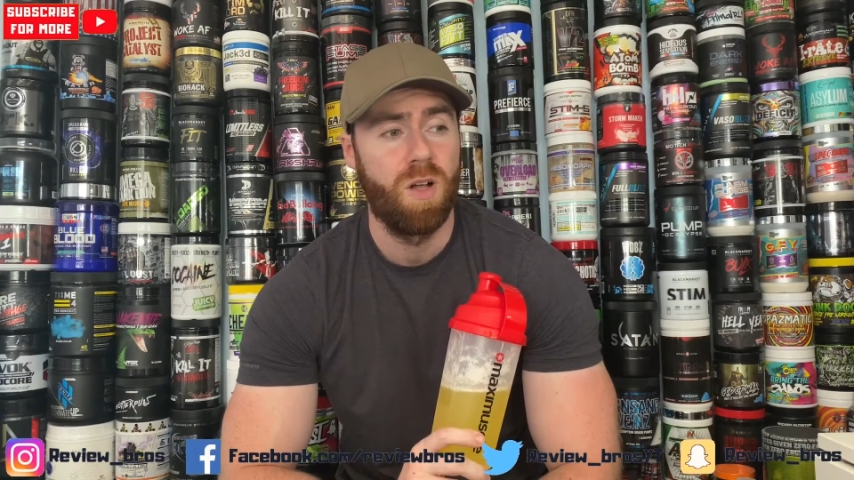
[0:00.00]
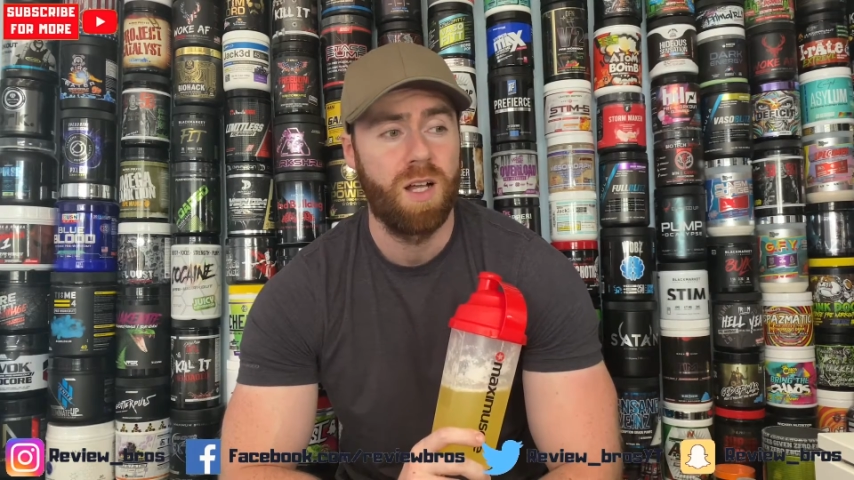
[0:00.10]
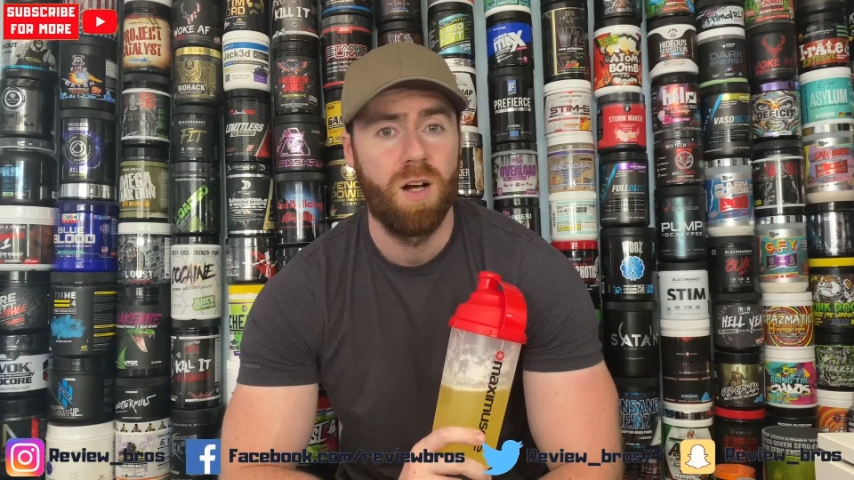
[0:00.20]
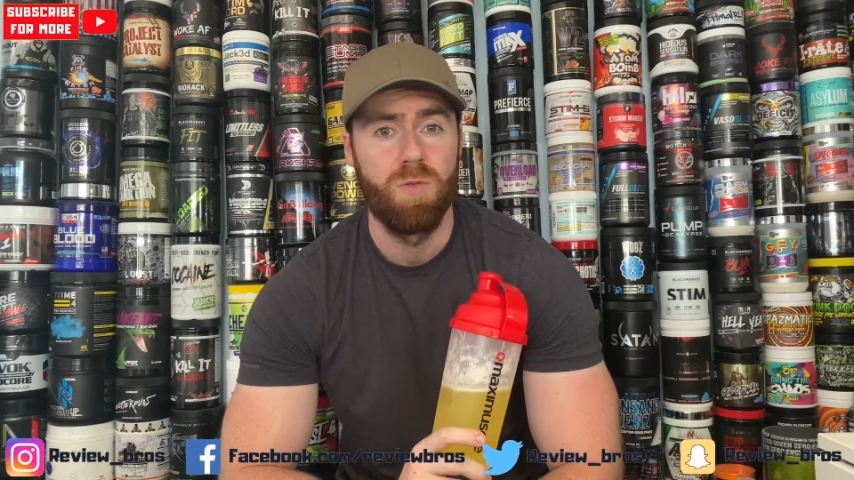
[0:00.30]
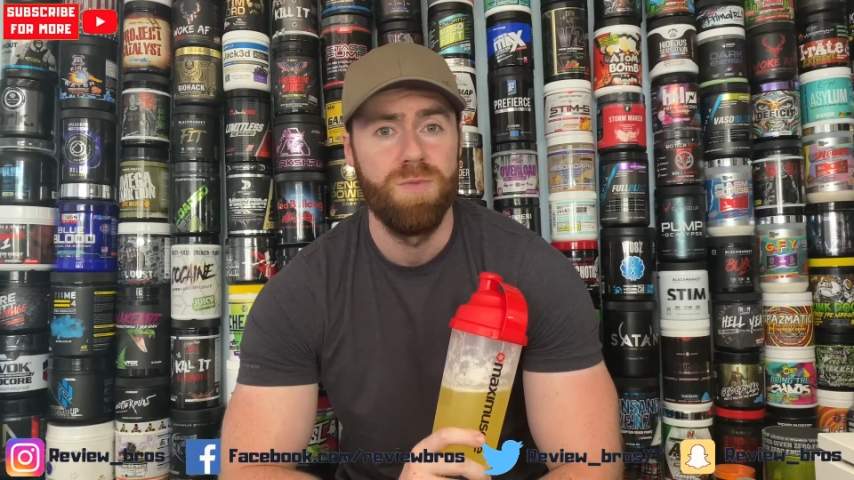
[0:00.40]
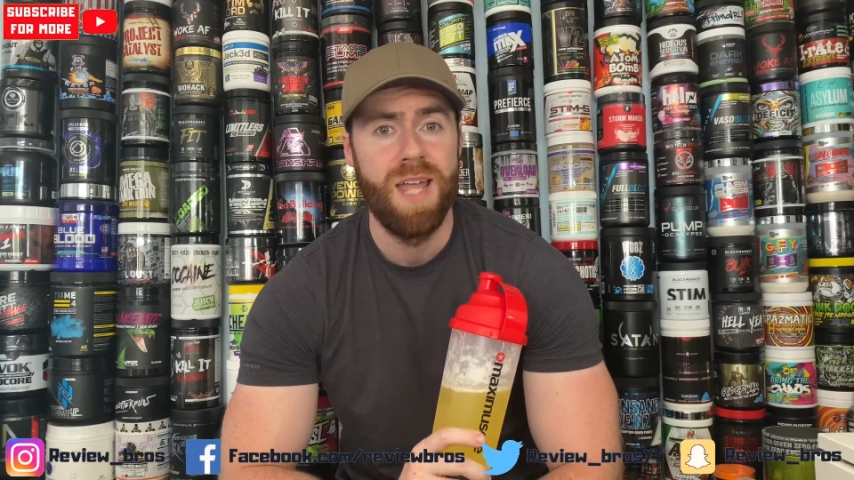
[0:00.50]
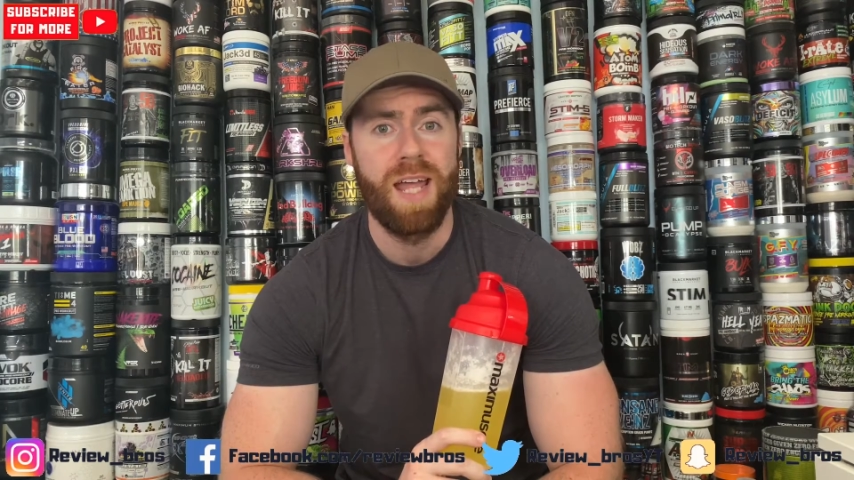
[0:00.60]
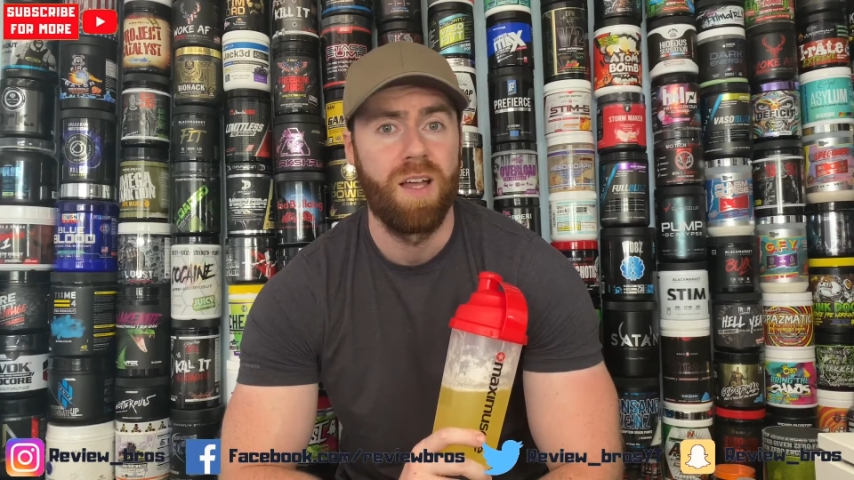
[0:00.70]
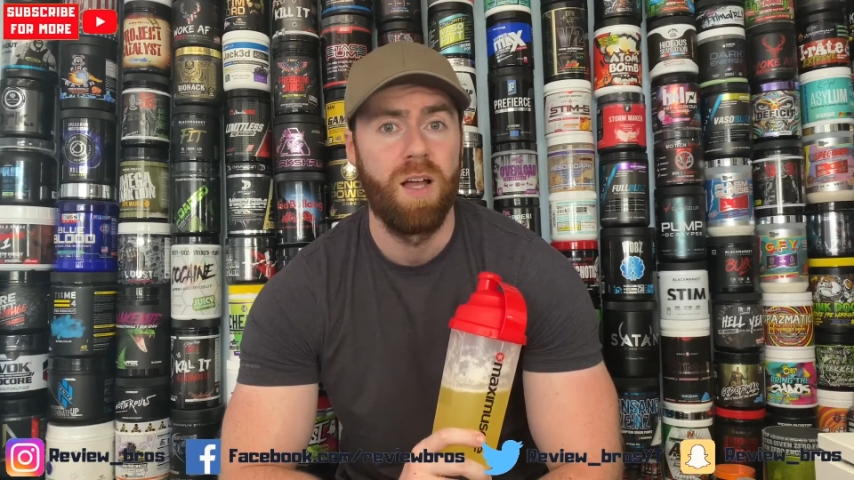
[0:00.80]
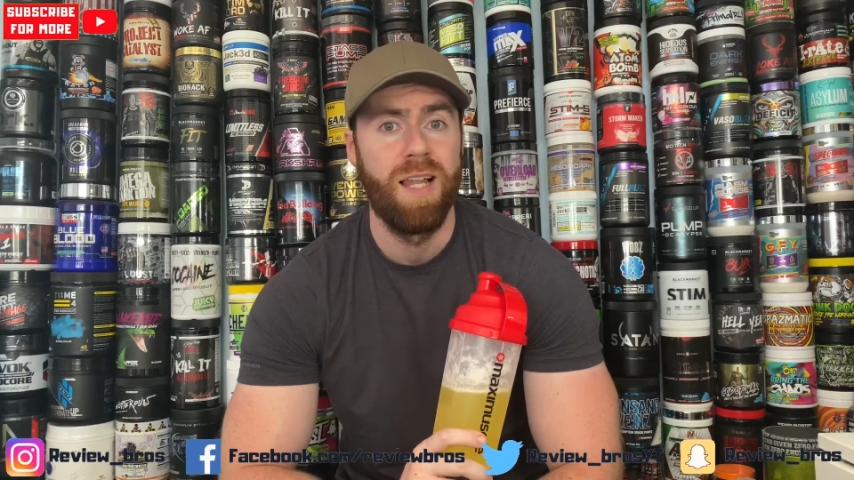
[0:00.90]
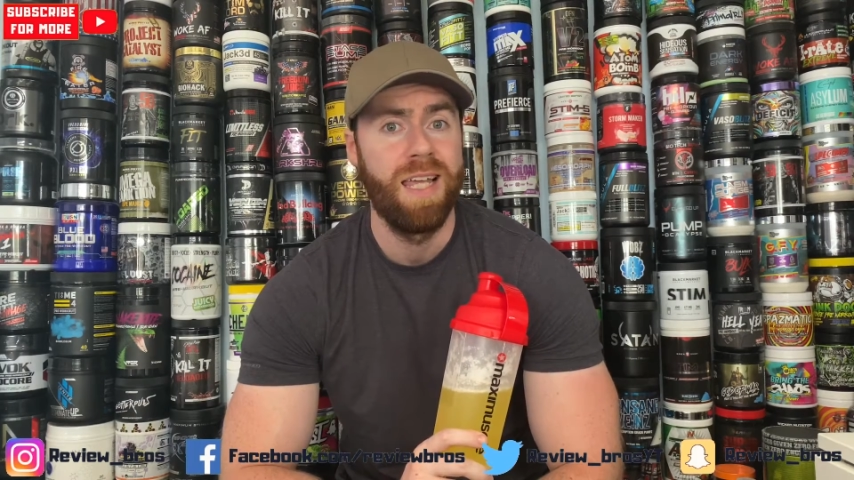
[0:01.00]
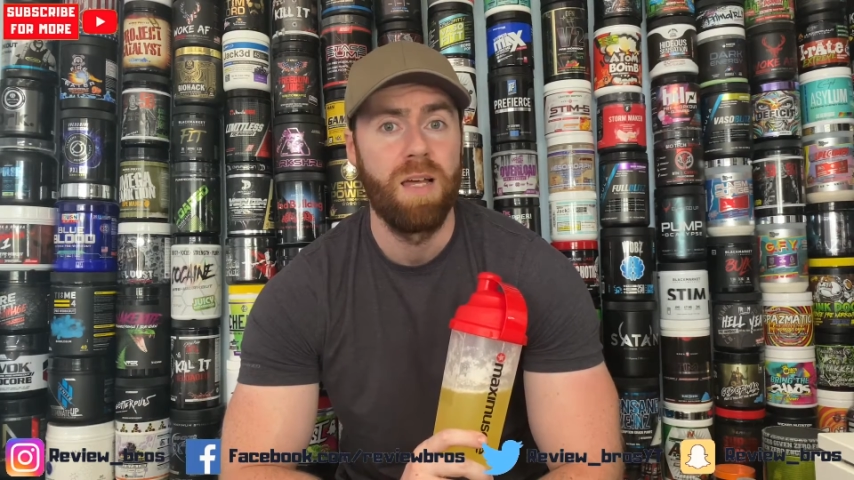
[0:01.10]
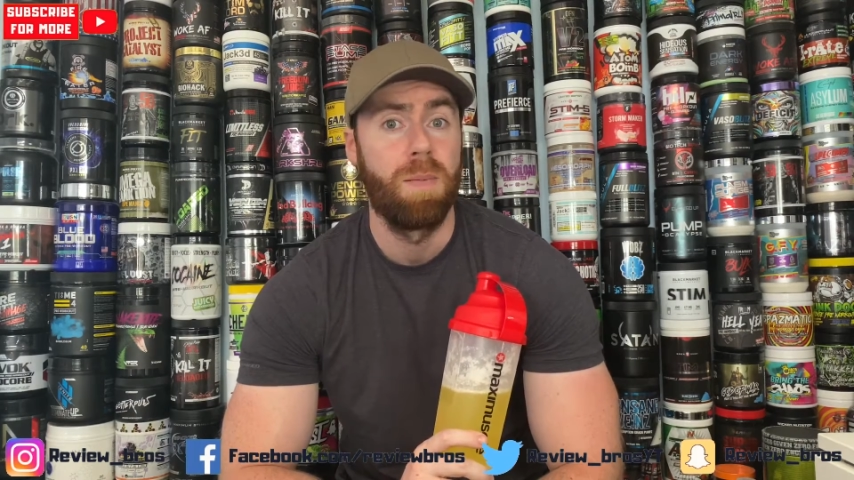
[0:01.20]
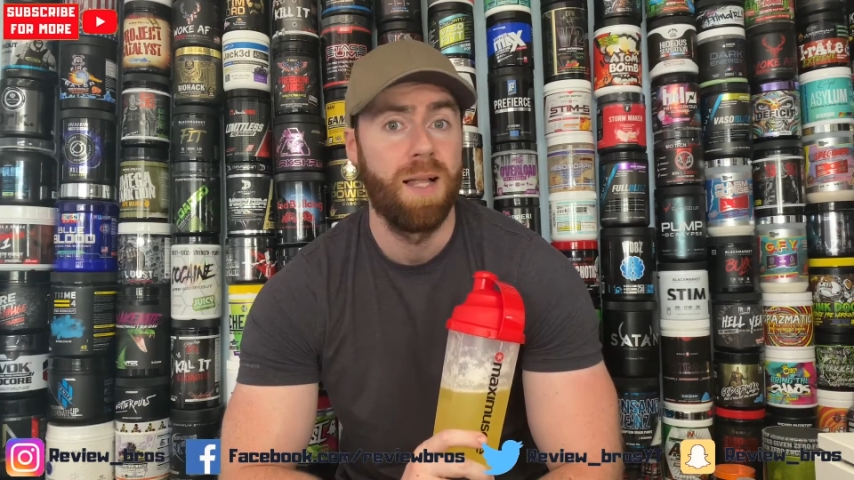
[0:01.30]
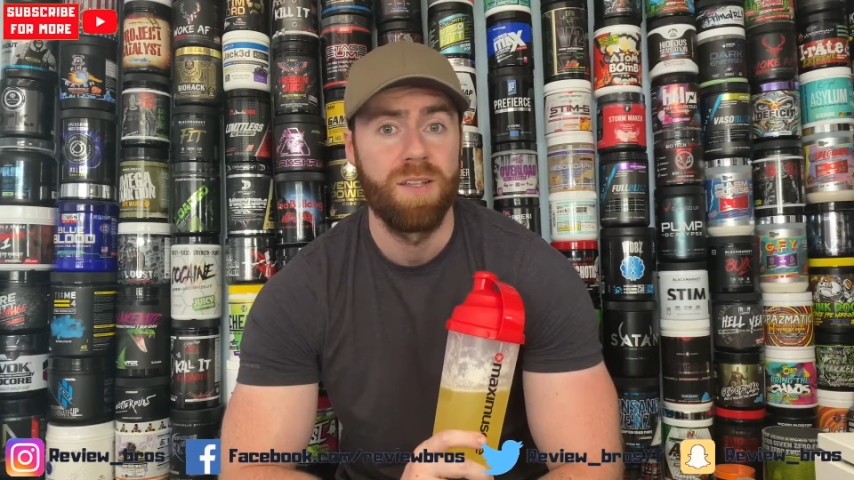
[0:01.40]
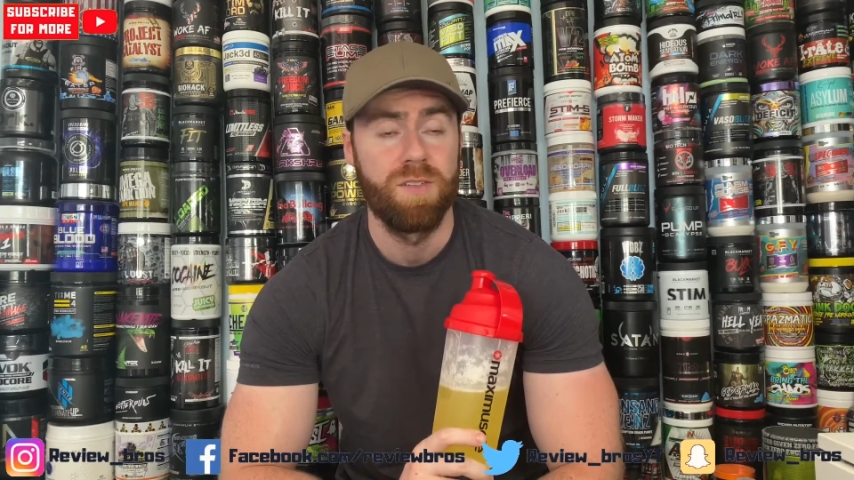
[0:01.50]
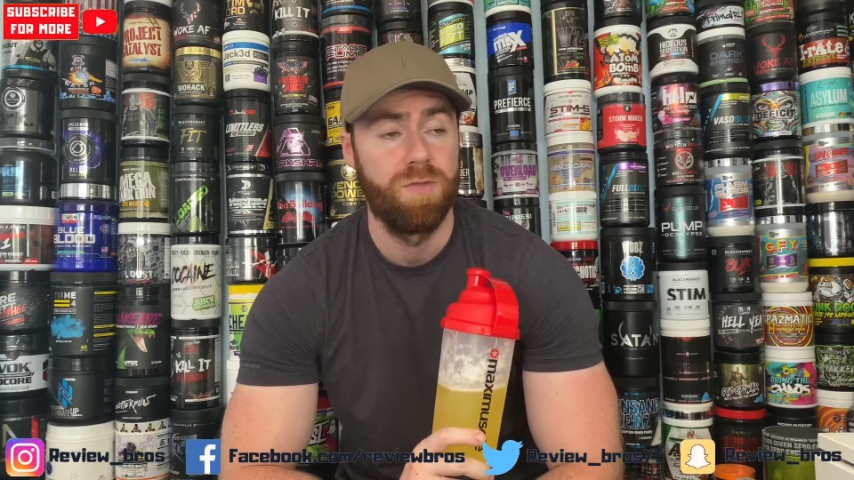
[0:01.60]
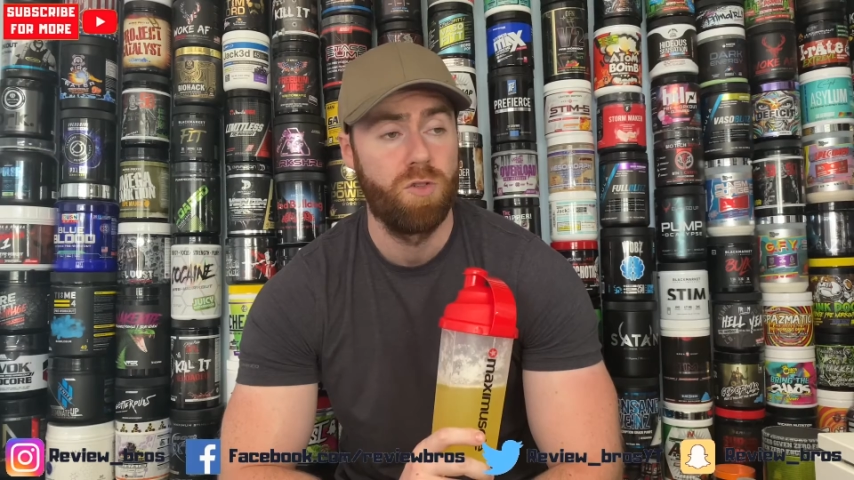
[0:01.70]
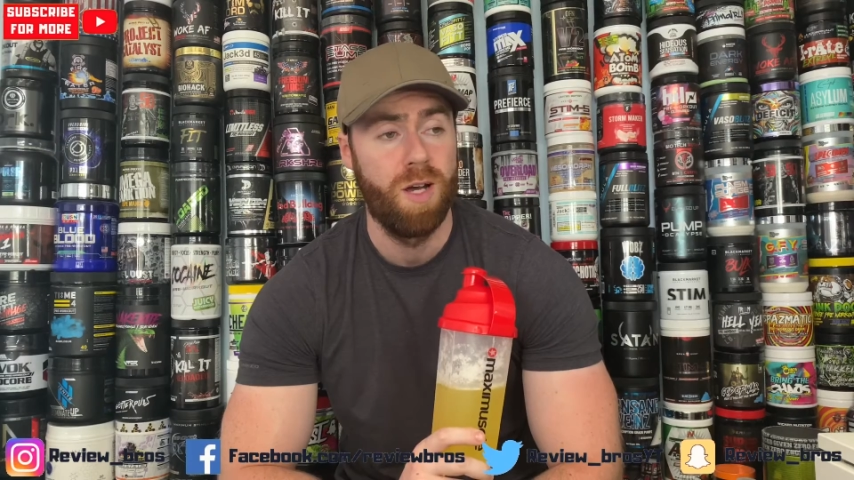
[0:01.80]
like I'll neck a litre plus of